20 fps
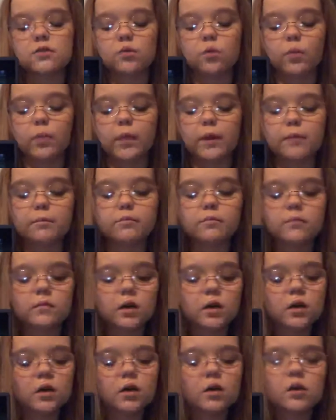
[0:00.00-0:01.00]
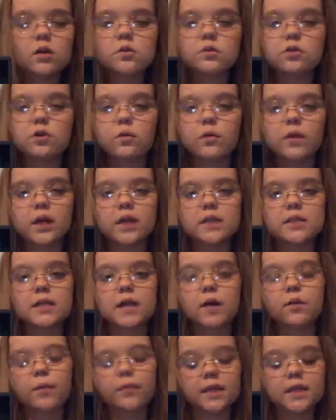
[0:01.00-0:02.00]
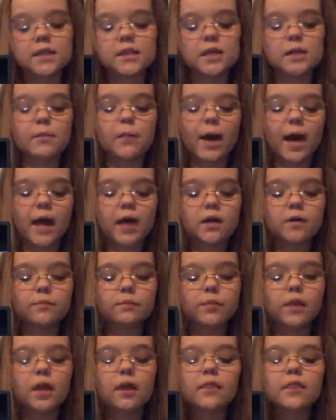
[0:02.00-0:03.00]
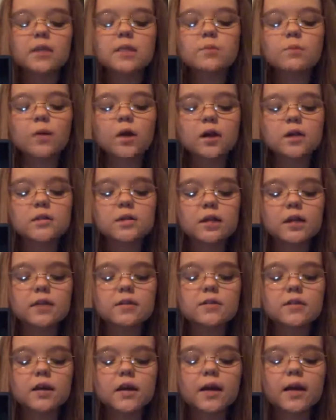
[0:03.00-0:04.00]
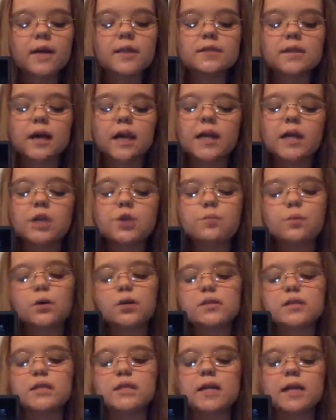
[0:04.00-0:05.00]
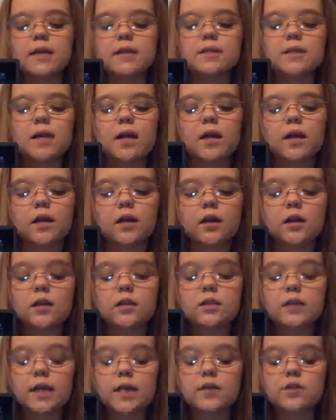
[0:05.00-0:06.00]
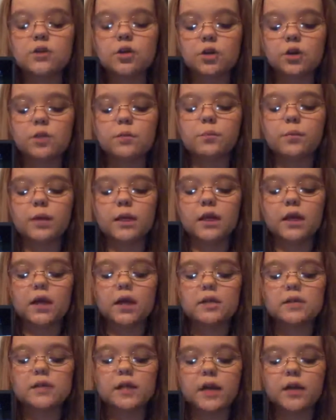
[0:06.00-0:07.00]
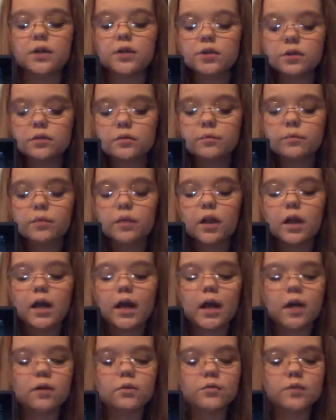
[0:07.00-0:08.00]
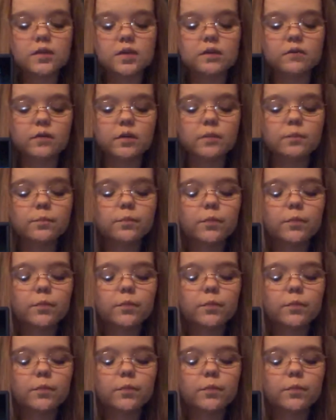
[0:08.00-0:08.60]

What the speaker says: told them. So they decide what they say back. This process is that each person takes turn being a sender and a receiver.